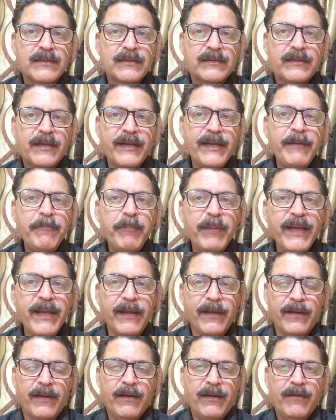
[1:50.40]

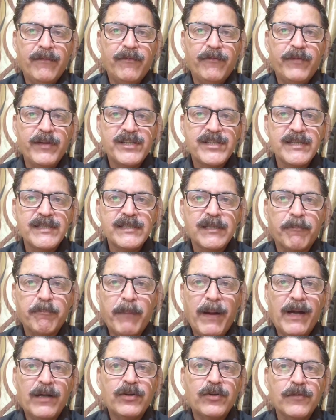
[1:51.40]
3B, which is a
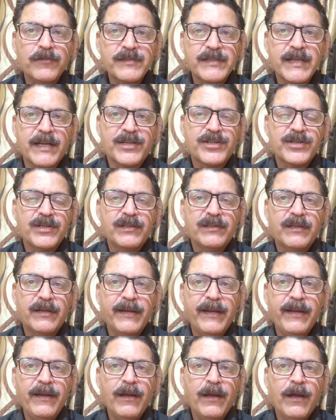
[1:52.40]
part of section
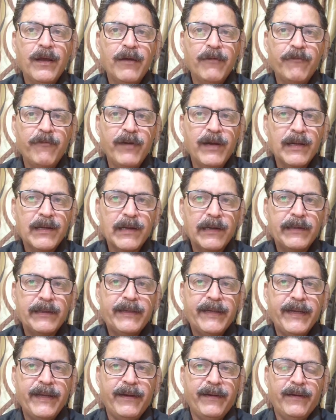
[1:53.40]
3, will
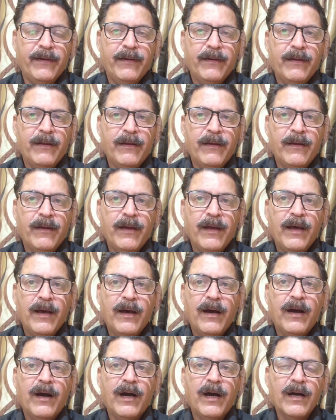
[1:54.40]
contain
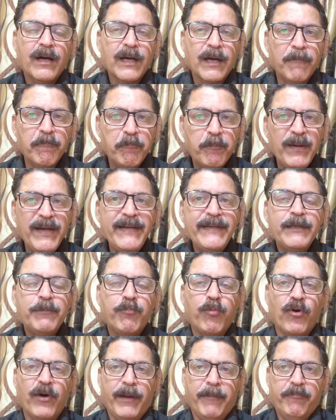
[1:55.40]
a complete
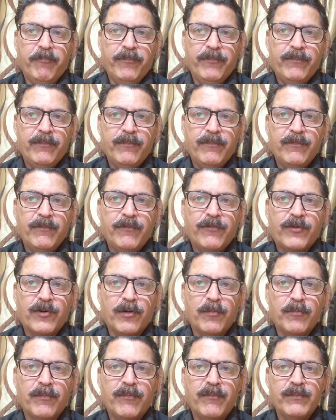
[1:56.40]
poem
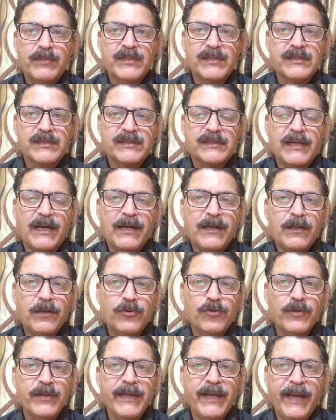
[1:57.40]
from the start
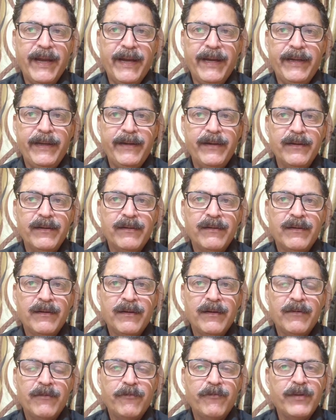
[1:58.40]
to the end
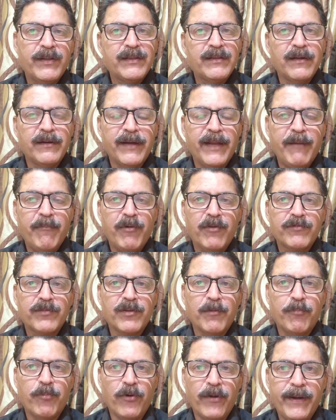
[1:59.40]
with the name of
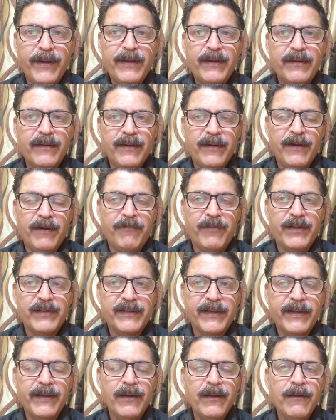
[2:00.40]
the poet,
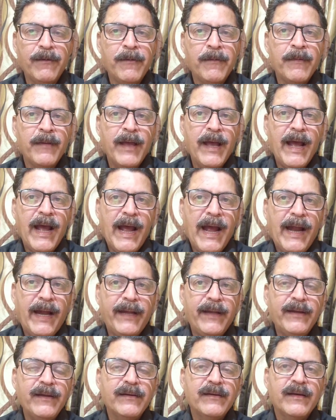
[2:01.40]
everything, and